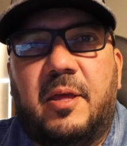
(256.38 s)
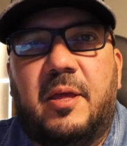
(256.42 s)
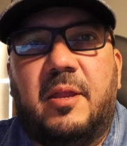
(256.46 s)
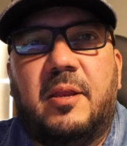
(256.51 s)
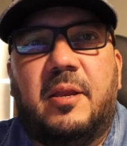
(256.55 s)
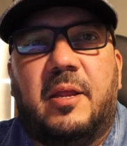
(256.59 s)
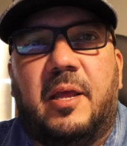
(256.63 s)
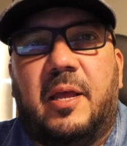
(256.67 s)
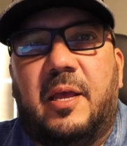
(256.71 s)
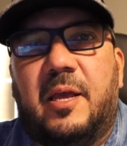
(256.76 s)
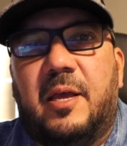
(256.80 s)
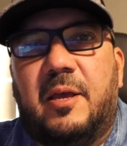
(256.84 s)

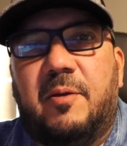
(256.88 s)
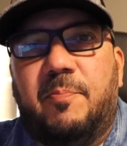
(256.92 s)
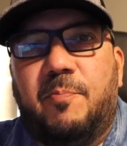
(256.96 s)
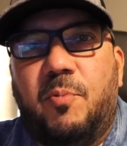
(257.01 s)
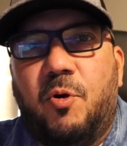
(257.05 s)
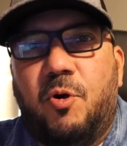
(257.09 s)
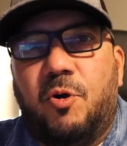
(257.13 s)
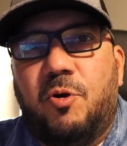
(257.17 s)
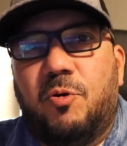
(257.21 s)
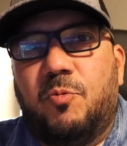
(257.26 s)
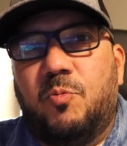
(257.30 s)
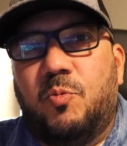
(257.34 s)
then
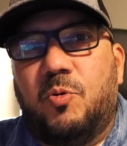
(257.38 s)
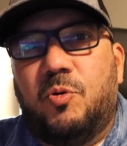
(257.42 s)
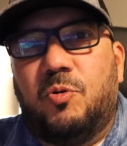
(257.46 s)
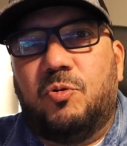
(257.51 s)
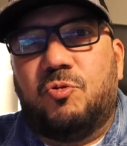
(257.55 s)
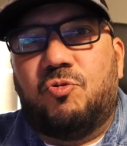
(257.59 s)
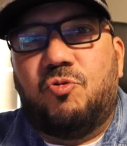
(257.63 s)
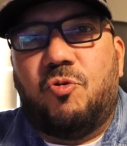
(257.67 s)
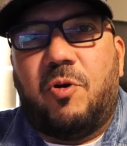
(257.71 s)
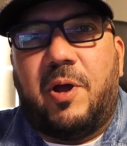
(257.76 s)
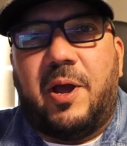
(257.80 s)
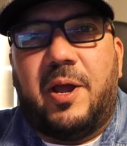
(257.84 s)
Inkbird will
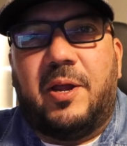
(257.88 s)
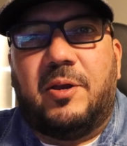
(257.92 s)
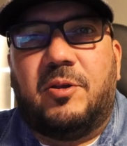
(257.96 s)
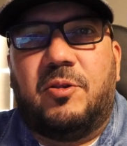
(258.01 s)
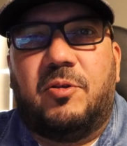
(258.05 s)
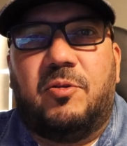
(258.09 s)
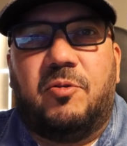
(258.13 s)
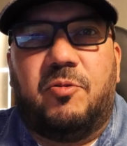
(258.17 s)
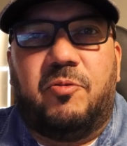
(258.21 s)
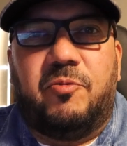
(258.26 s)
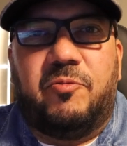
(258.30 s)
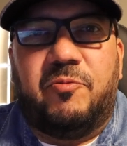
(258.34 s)
try
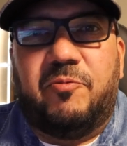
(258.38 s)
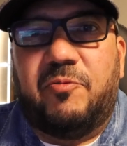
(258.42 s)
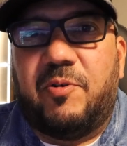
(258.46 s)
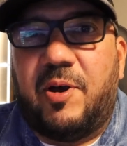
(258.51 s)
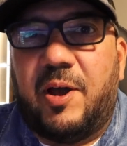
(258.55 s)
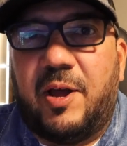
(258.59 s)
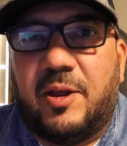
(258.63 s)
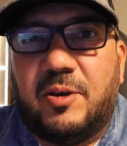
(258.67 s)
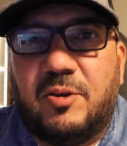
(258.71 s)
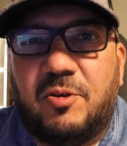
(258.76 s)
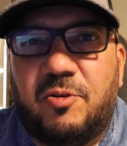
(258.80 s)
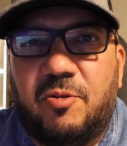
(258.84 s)
to
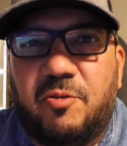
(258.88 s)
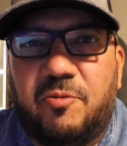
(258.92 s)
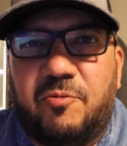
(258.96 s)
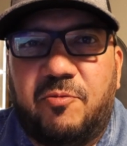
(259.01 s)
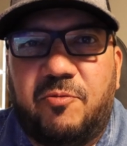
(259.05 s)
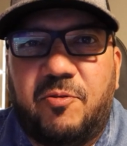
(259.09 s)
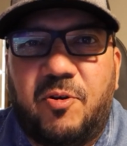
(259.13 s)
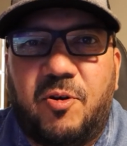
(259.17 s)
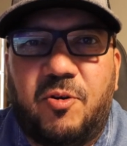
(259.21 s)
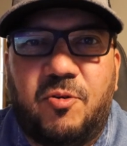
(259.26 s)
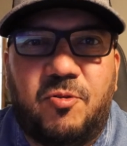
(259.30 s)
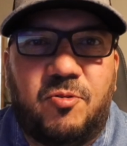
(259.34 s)
find your
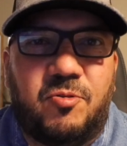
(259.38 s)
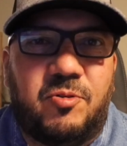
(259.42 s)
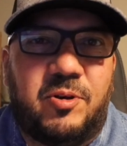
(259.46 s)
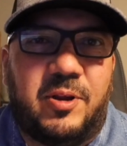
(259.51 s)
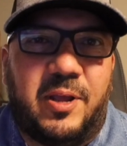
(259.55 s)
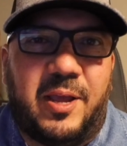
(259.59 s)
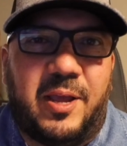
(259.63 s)
phone.